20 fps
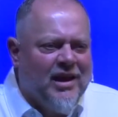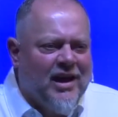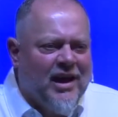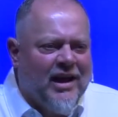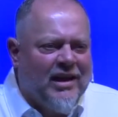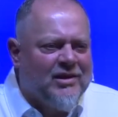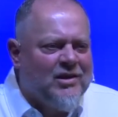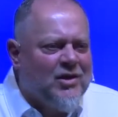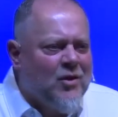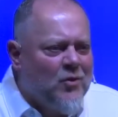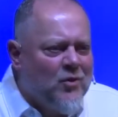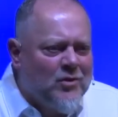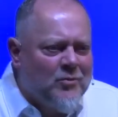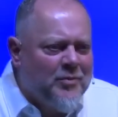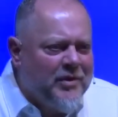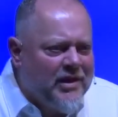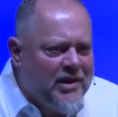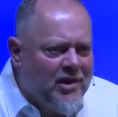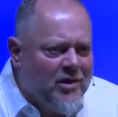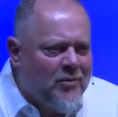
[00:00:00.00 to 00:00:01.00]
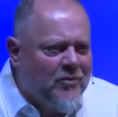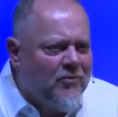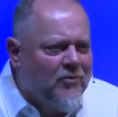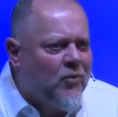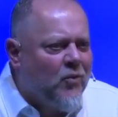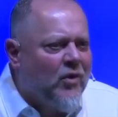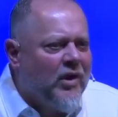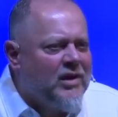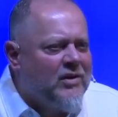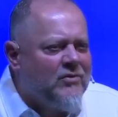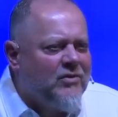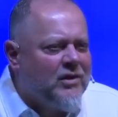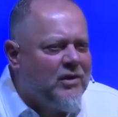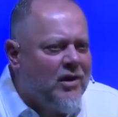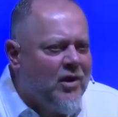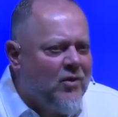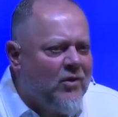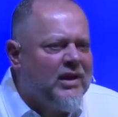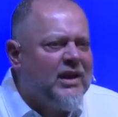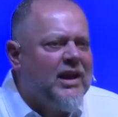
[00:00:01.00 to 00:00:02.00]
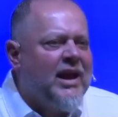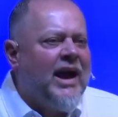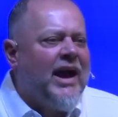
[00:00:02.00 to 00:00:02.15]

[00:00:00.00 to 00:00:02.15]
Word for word: I know it'll be here before I even know it.